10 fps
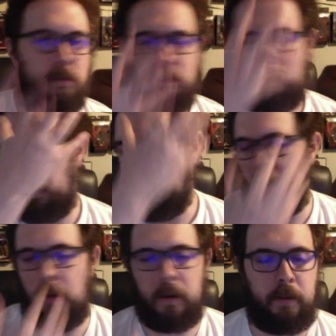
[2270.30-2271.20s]

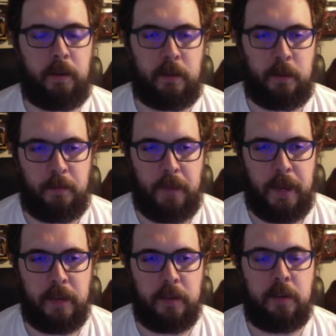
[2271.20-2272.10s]
claw mark across his
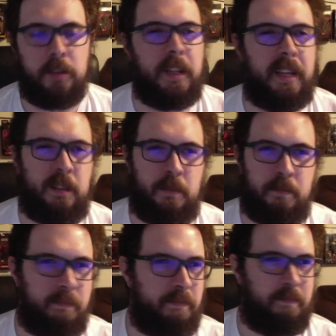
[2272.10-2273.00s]
face, and you see like his
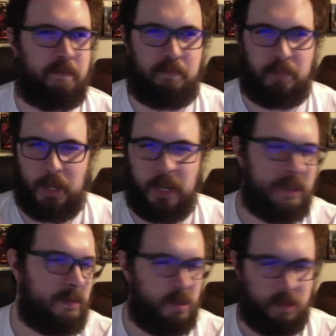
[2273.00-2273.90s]

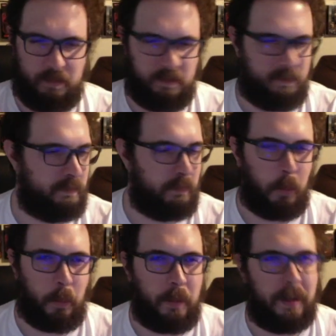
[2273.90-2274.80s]
blood just
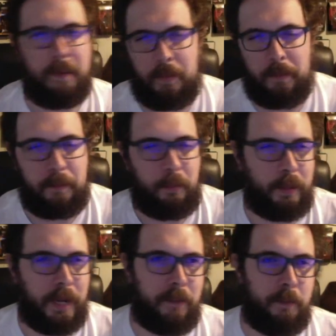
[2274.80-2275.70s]
pouring, not really
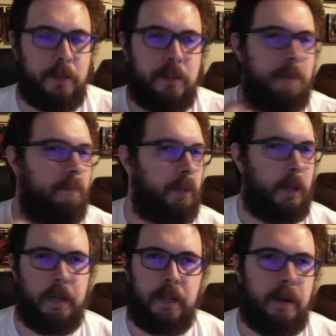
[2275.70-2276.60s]
pouring out of him, but you see him
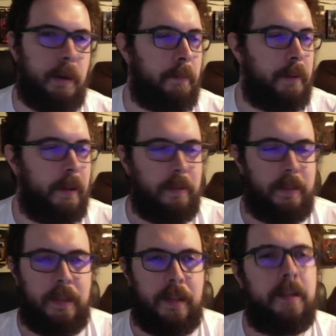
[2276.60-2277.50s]
bloodied up and
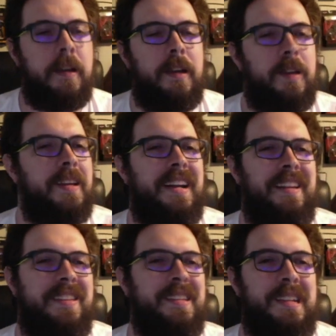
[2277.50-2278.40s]
everything, and you can kind
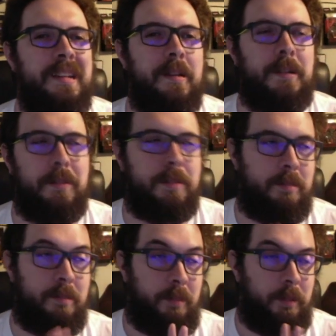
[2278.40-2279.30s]
of see in here too, which is
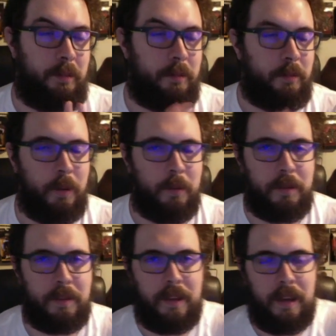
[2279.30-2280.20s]
a little
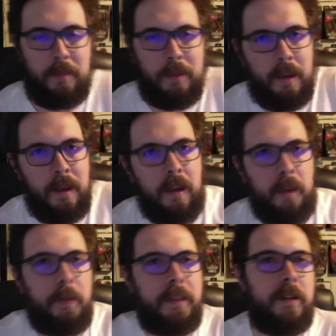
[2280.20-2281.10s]
gross at times.
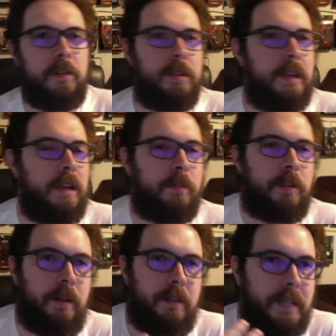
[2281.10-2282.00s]
But then you see him
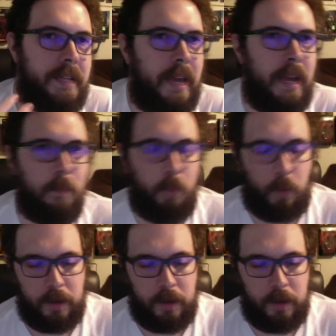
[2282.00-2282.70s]
start decaying more, and